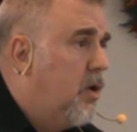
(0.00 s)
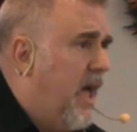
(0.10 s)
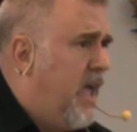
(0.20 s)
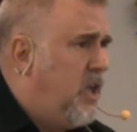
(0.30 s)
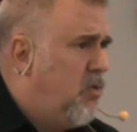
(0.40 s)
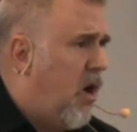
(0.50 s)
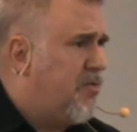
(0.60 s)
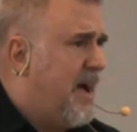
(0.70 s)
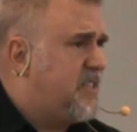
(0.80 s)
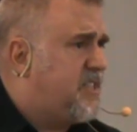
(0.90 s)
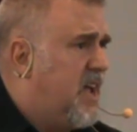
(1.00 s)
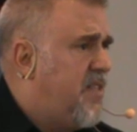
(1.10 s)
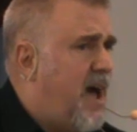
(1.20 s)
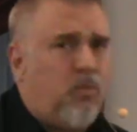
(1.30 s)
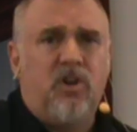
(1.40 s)
Hey, you ought not say
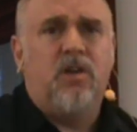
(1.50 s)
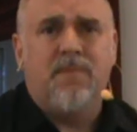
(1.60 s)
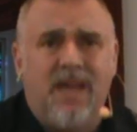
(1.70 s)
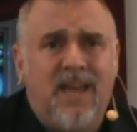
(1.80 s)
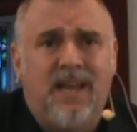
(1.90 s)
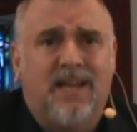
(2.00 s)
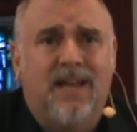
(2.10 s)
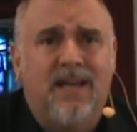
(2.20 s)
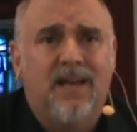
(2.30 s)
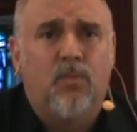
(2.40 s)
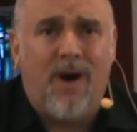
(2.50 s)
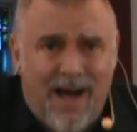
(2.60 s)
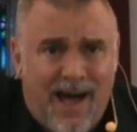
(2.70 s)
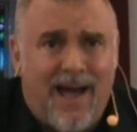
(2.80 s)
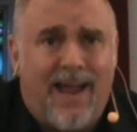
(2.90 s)
that. What do you mean?
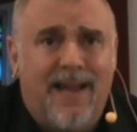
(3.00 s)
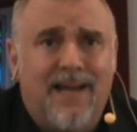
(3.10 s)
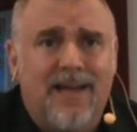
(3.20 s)
Why?